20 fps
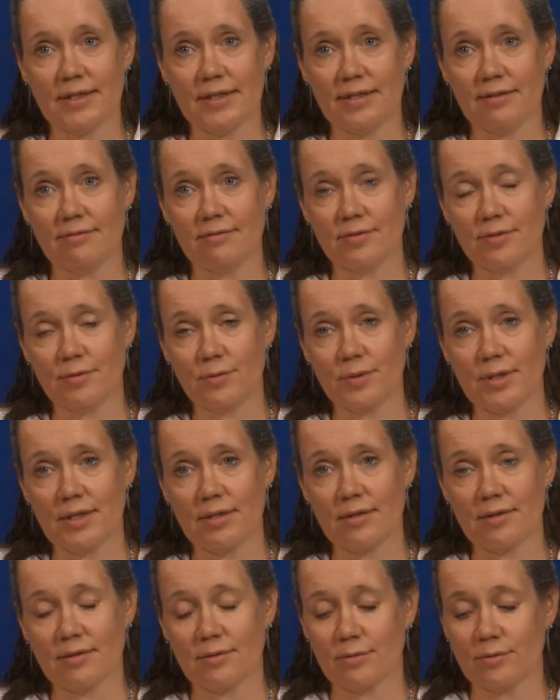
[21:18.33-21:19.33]
even
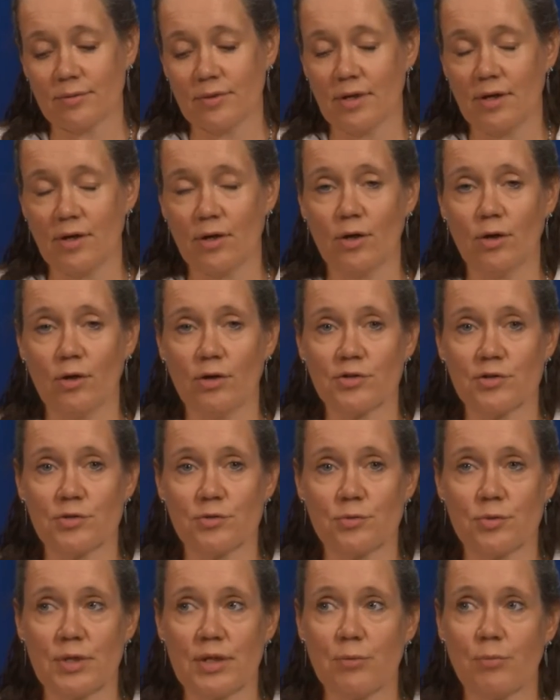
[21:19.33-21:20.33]
with a lot
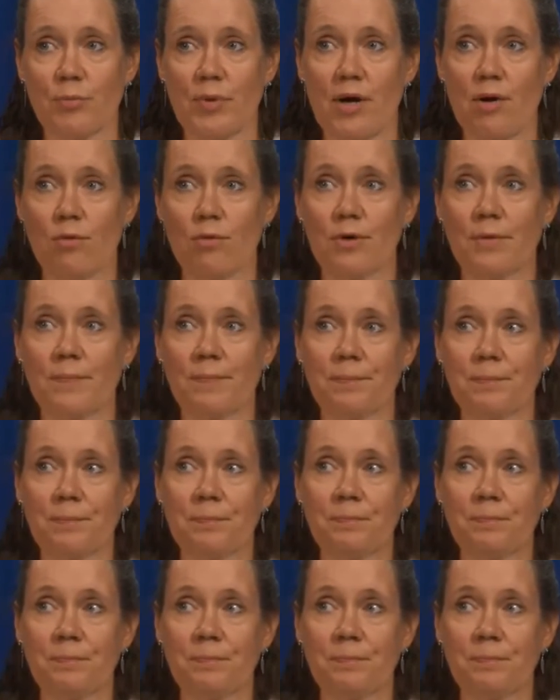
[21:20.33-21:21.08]
of wind power.